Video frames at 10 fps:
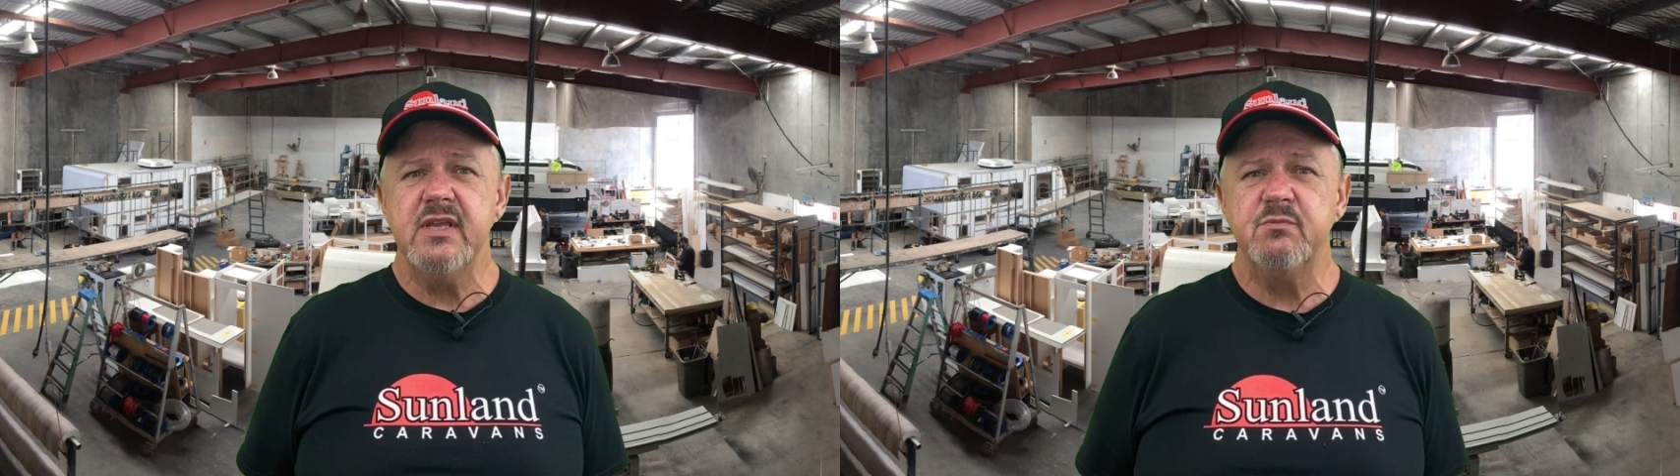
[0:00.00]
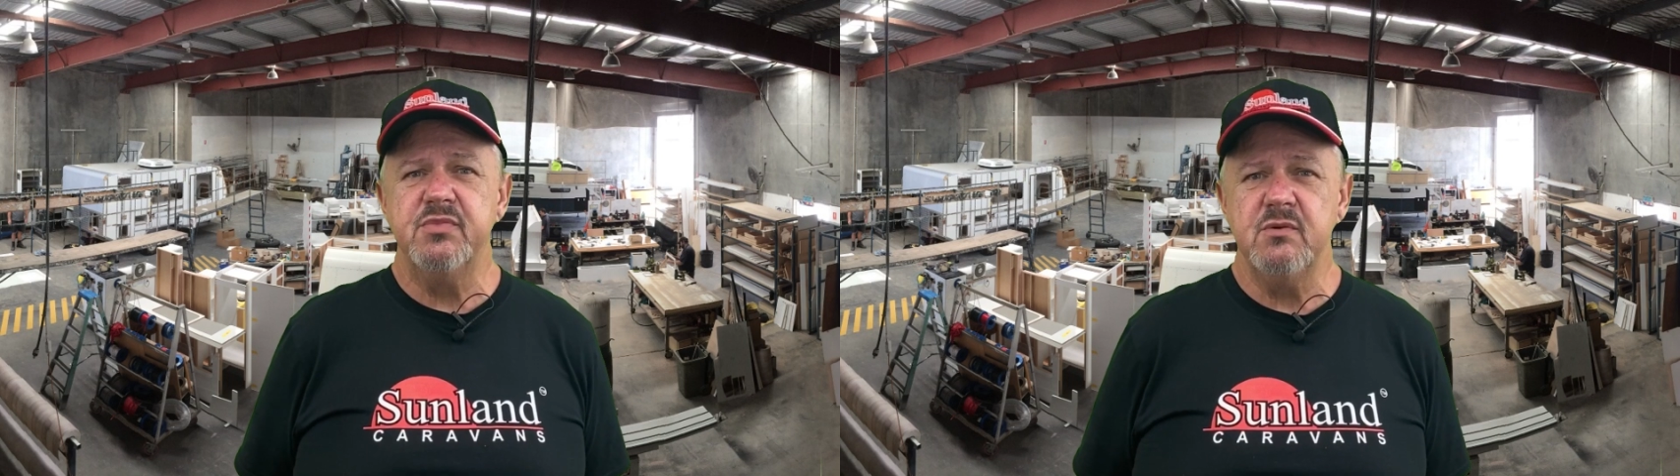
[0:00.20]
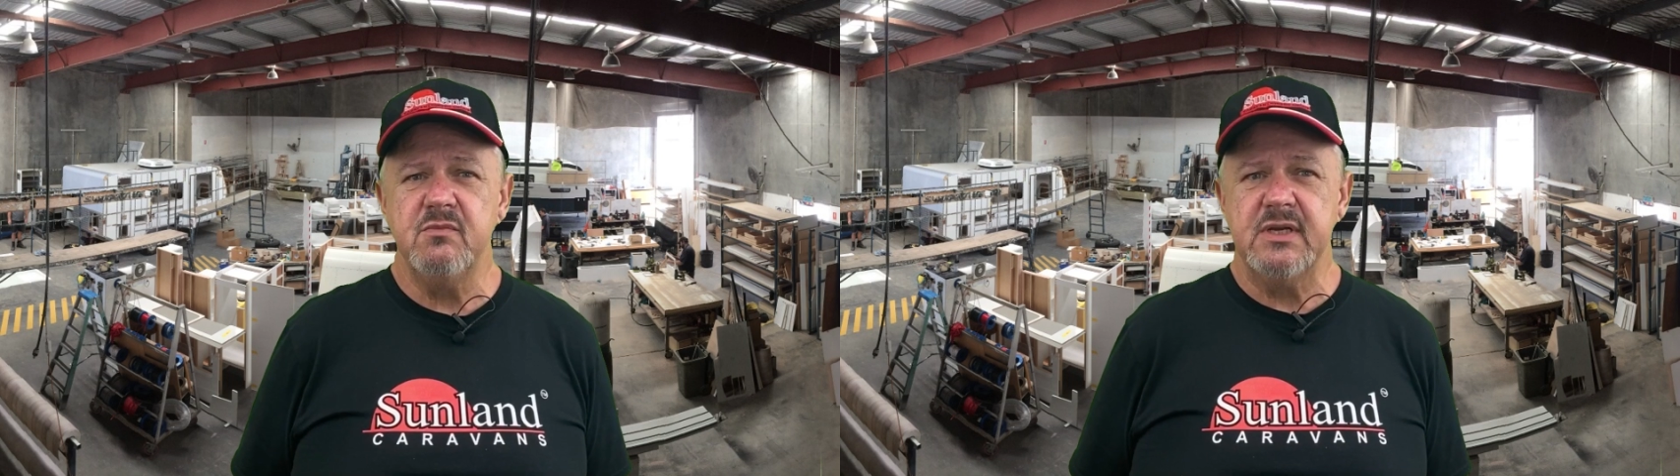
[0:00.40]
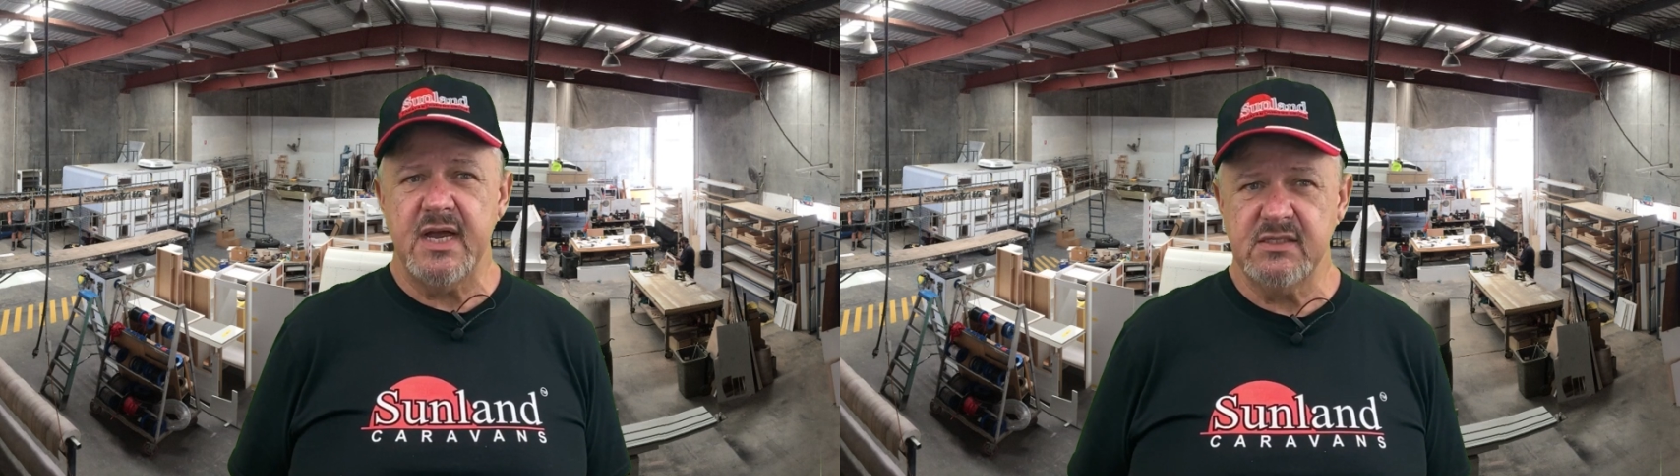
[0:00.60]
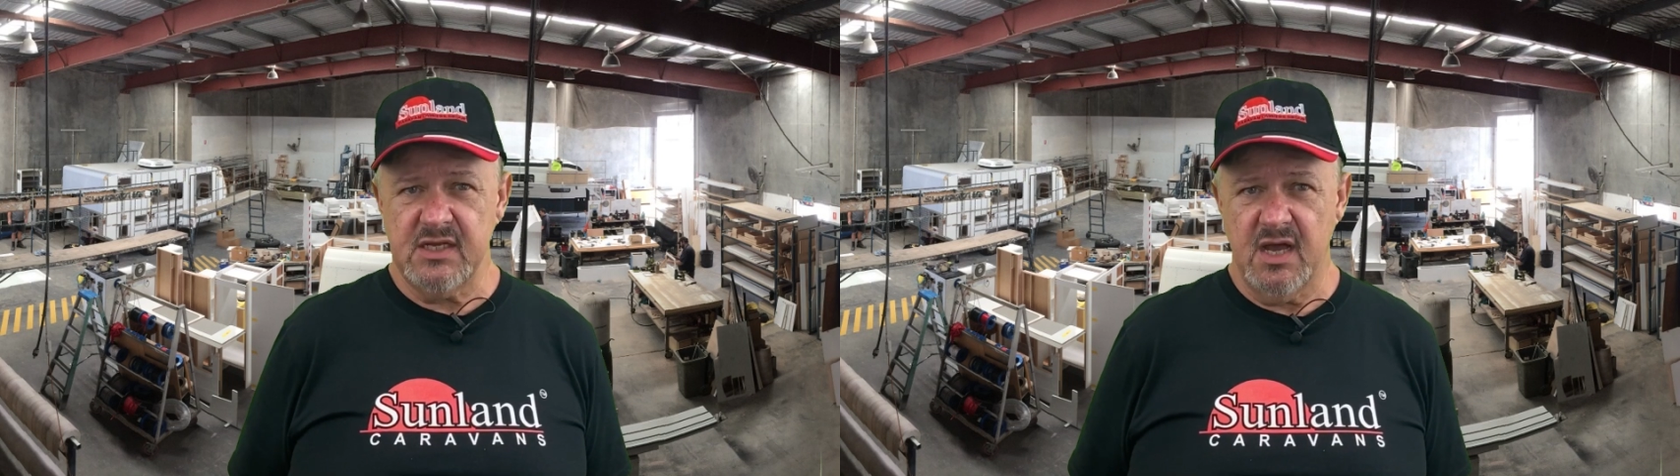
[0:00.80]
boom
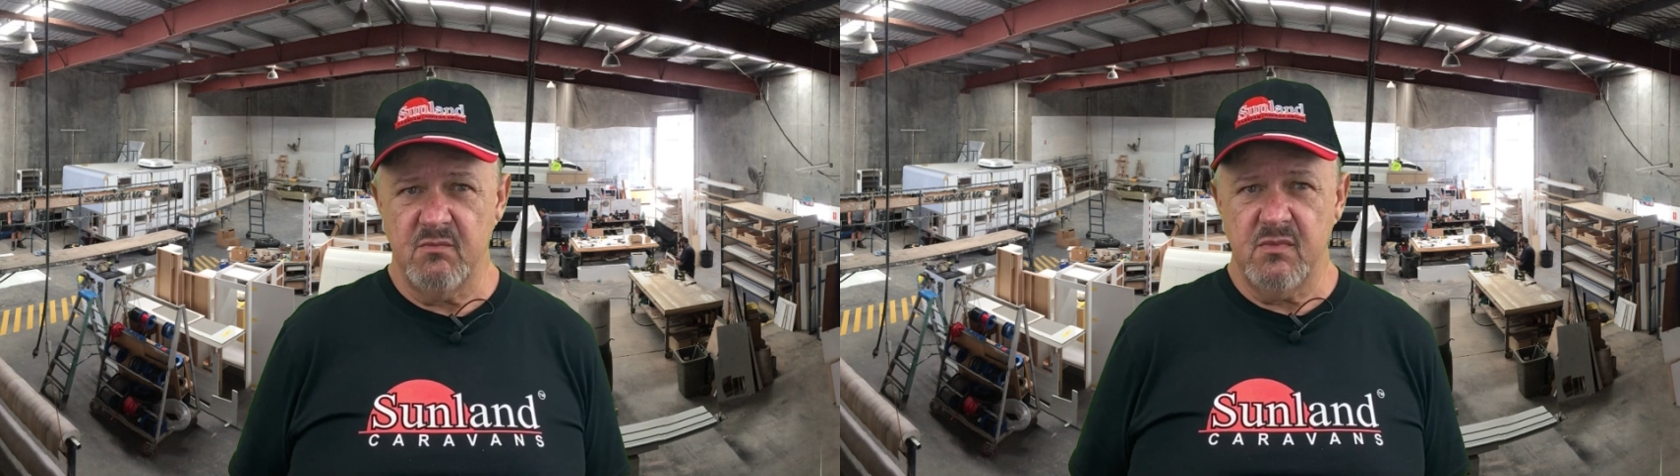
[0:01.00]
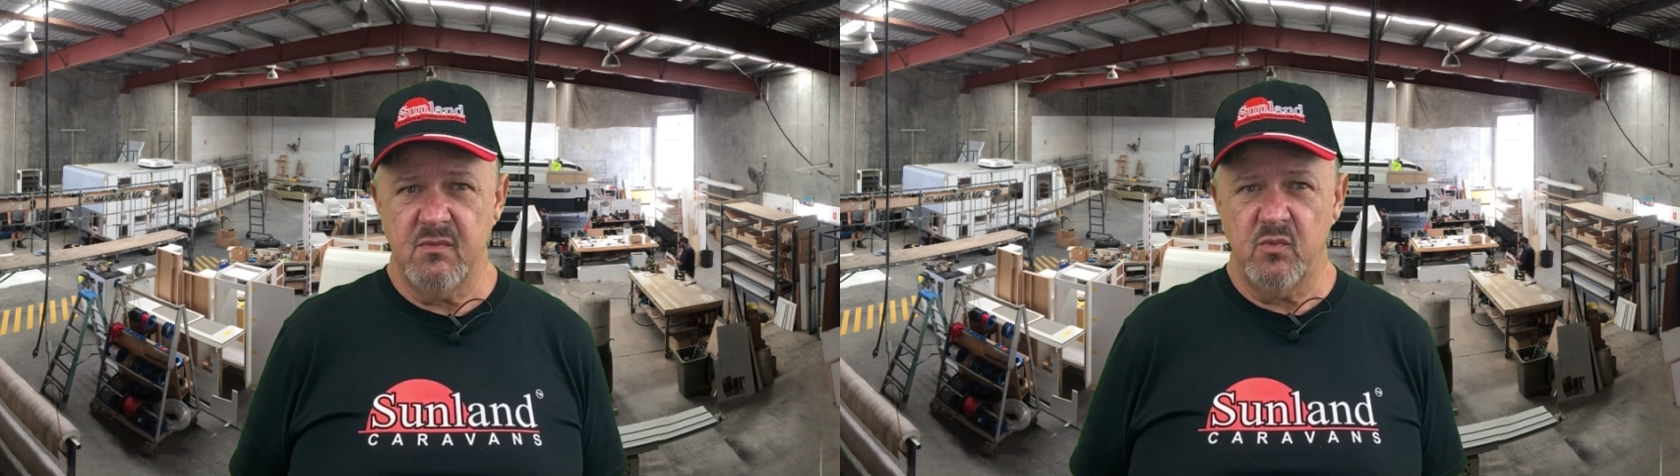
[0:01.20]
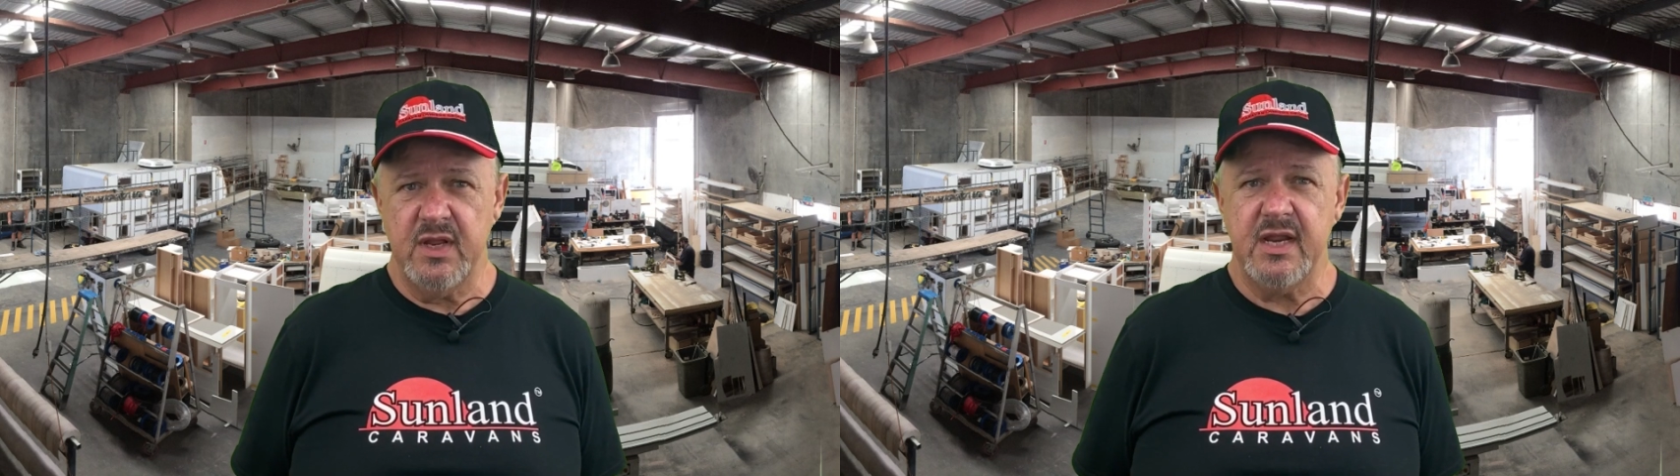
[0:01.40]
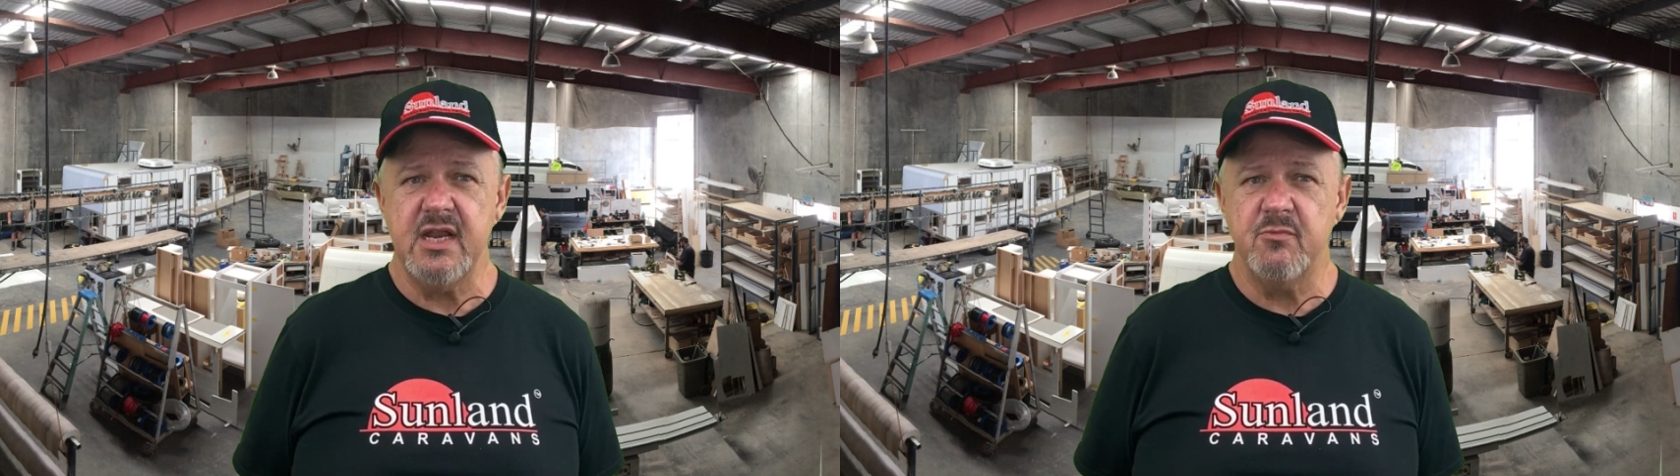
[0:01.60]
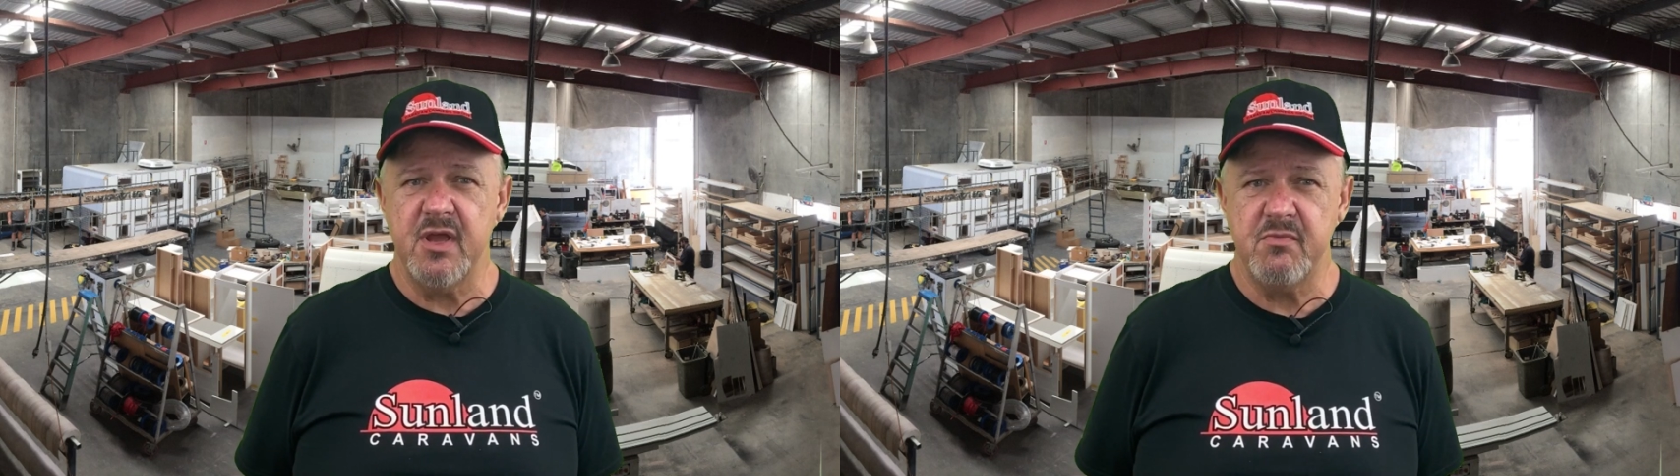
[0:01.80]
does come, we need
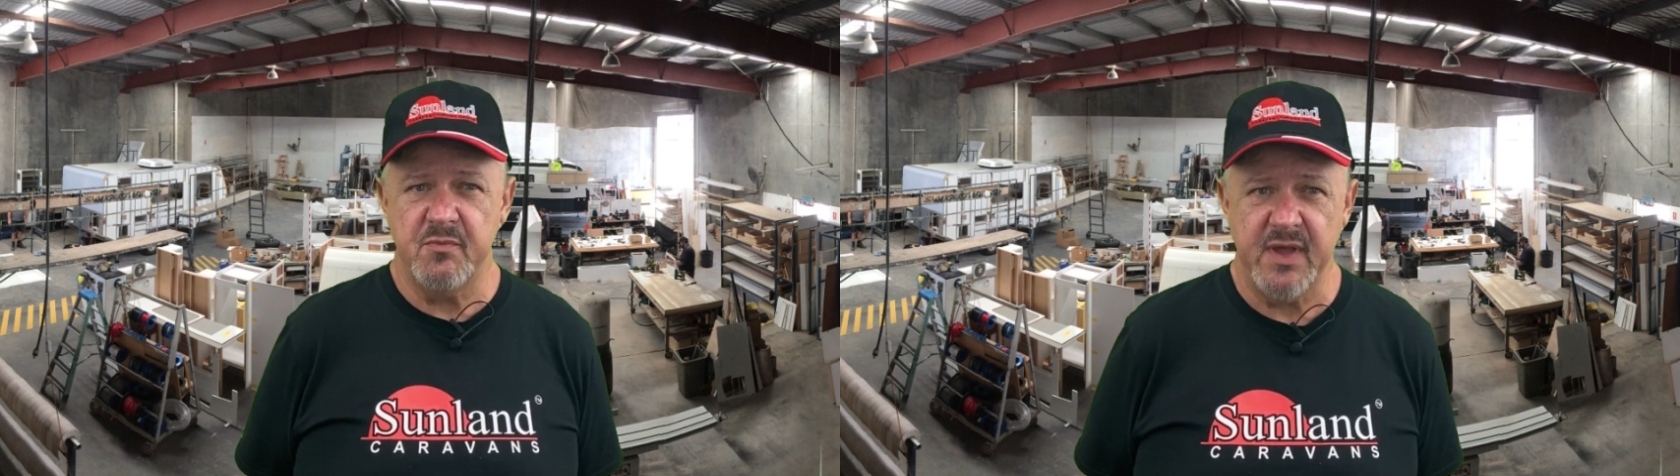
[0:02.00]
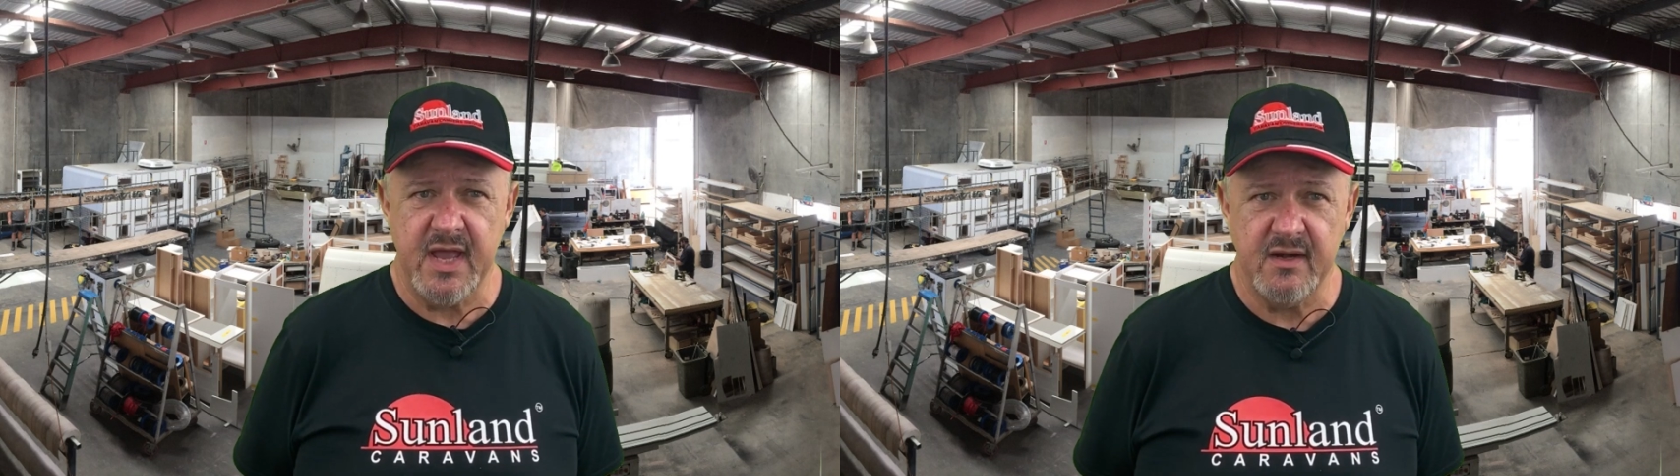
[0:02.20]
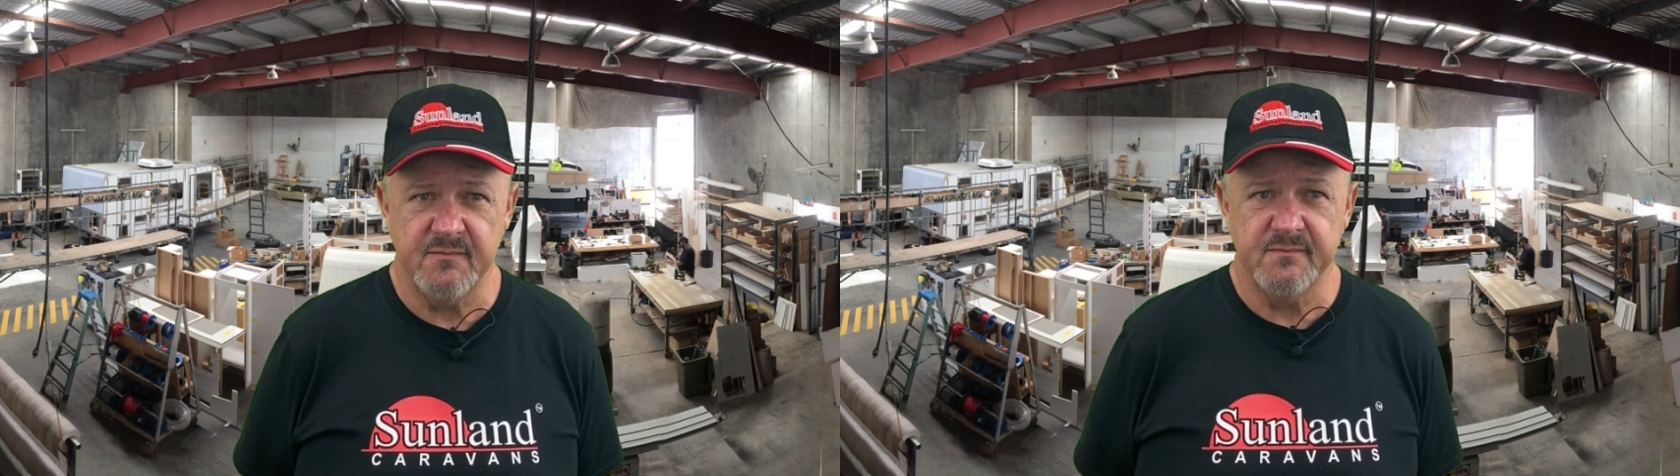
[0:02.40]
to be prepared.